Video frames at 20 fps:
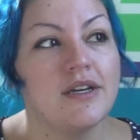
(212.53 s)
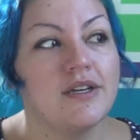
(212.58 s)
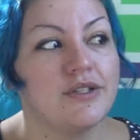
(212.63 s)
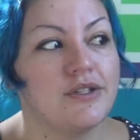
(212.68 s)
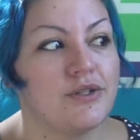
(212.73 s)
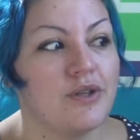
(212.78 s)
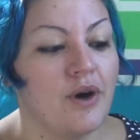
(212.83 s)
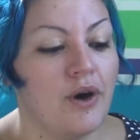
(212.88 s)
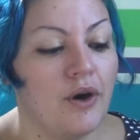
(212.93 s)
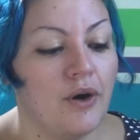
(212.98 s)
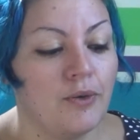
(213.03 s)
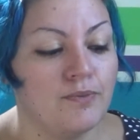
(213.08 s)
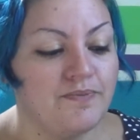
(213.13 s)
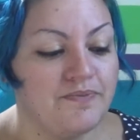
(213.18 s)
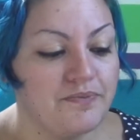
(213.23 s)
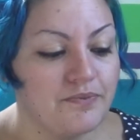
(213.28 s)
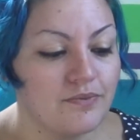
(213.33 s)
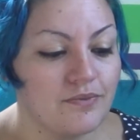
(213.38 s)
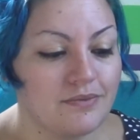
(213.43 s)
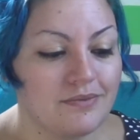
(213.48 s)

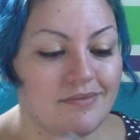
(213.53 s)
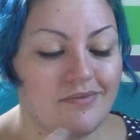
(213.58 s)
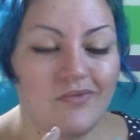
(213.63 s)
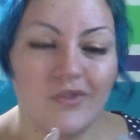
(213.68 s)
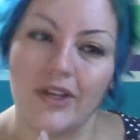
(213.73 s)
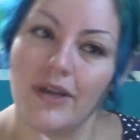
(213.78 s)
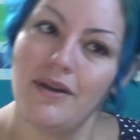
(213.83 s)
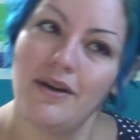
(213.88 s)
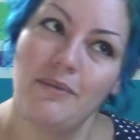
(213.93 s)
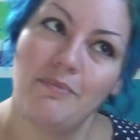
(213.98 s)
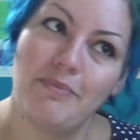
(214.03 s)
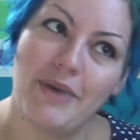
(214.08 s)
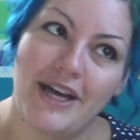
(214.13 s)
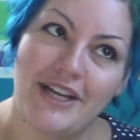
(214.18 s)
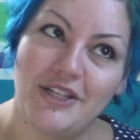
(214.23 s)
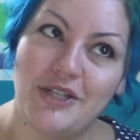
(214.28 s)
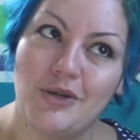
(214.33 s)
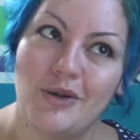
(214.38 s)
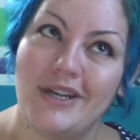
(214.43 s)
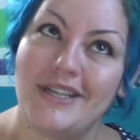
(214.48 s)
So
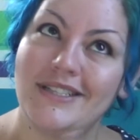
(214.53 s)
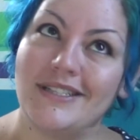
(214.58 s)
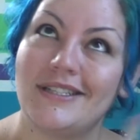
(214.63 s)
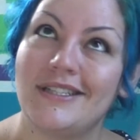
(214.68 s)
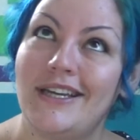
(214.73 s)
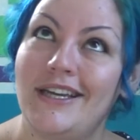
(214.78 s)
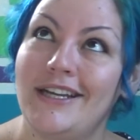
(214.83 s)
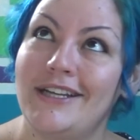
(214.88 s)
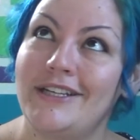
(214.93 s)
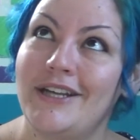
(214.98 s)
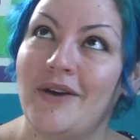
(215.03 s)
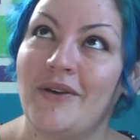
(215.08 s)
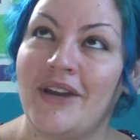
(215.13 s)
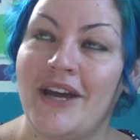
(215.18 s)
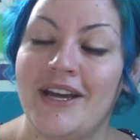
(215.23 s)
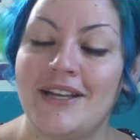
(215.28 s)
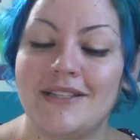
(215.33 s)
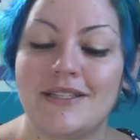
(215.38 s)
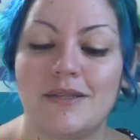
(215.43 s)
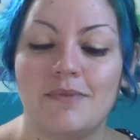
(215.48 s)
bad choice to eat a
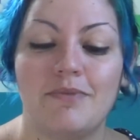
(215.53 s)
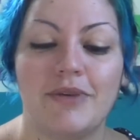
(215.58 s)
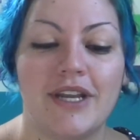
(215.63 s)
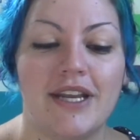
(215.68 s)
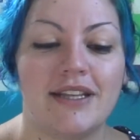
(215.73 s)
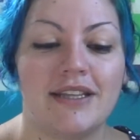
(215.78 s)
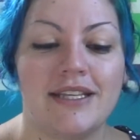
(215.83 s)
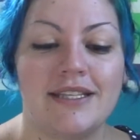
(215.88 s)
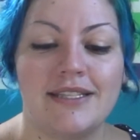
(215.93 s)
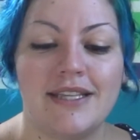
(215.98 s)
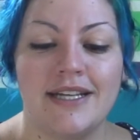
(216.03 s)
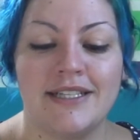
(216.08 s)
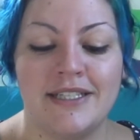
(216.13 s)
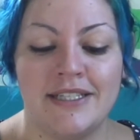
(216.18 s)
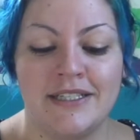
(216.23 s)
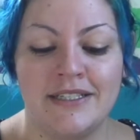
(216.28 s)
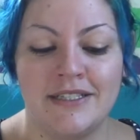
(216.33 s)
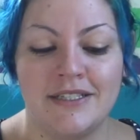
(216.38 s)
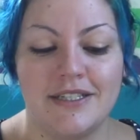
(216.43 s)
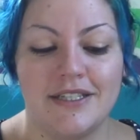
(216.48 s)
donut, but at least I
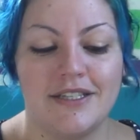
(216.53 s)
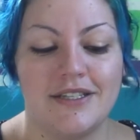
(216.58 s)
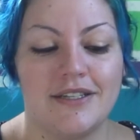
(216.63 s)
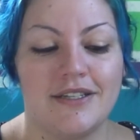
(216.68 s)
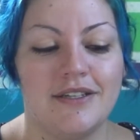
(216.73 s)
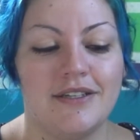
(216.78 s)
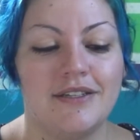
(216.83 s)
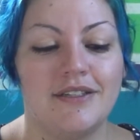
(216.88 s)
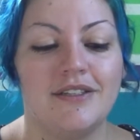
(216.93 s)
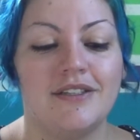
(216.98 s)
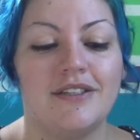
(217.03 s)
didn't